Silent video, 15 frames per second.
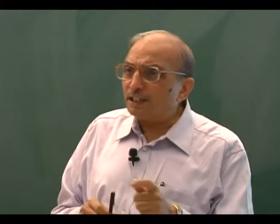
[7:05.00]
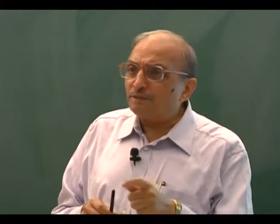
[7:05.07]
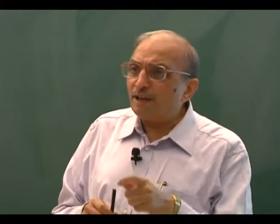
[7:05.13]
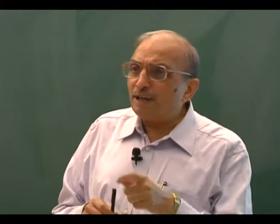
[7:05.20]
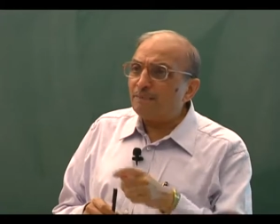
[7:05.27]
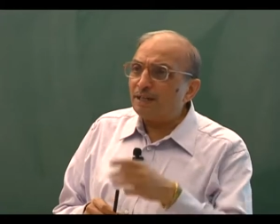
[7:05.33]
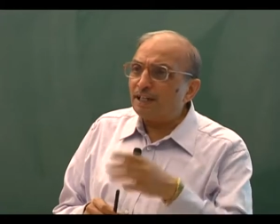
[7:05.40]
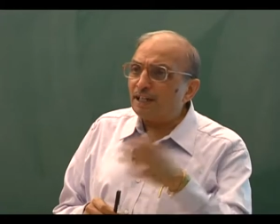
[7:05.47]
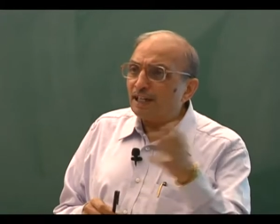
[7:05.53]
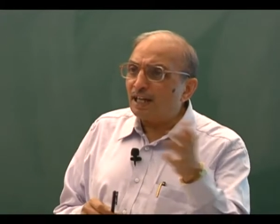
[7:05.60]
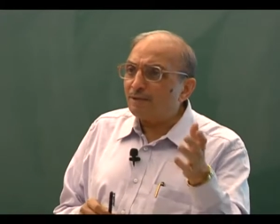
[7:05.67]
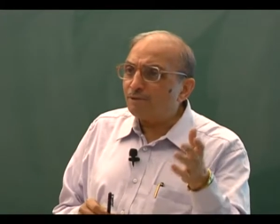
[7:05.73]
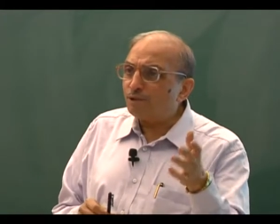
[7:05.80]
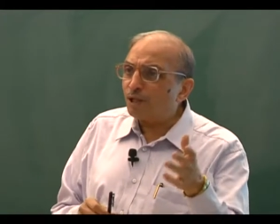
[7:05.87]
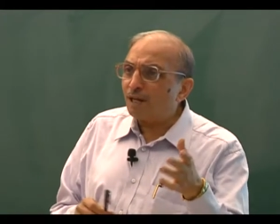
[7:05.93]
is why many
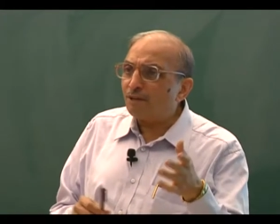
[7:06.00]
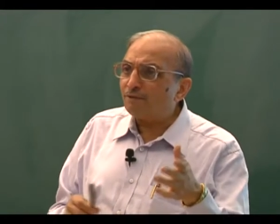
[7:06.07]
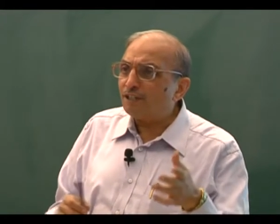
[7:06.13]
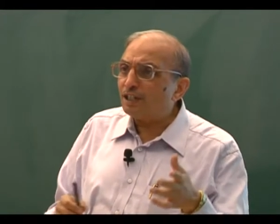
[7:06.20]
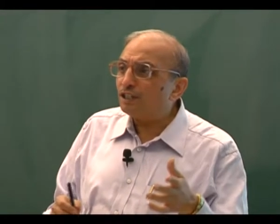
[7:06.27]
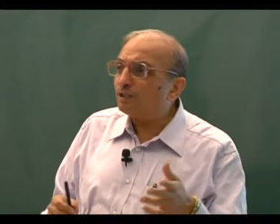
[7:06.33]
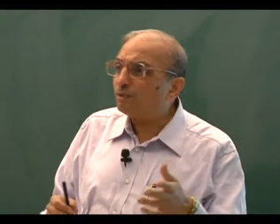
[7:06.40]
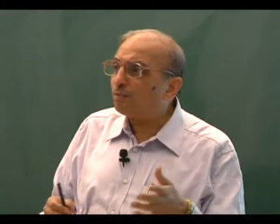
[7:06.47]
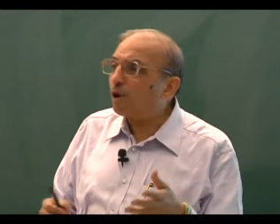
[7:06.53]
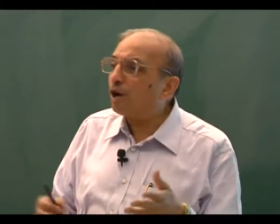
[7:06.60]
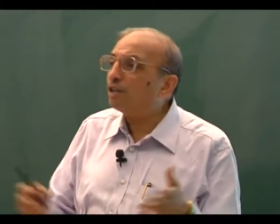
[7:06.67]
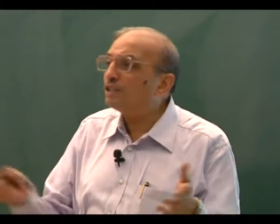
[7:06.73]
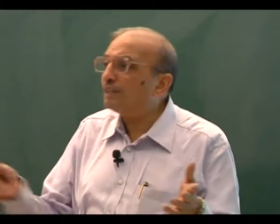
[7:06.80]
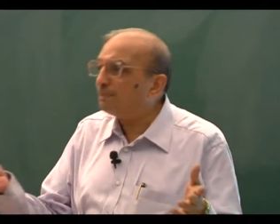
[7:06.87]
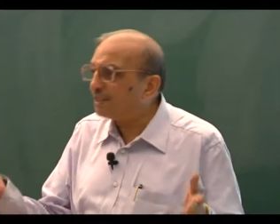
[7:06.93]
times you have these
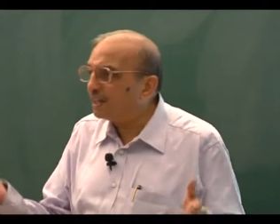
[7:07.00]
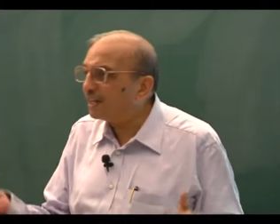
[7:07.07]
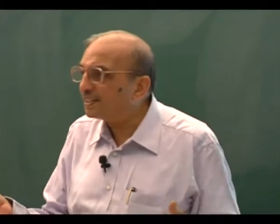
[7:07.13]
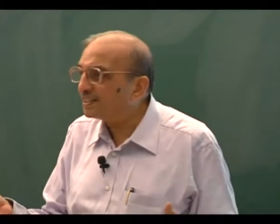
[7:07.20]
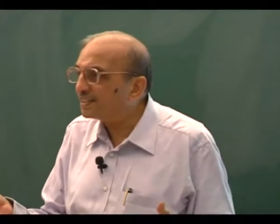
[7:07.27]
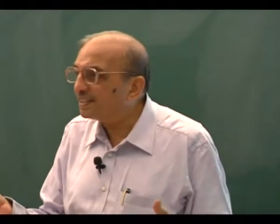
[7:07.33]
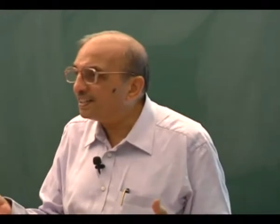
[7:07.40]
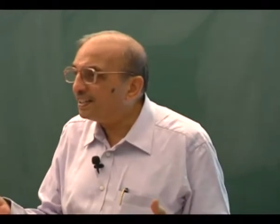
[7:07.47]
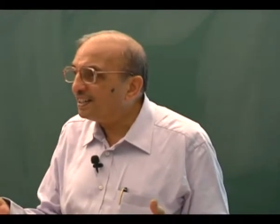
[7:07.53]
mock seminars.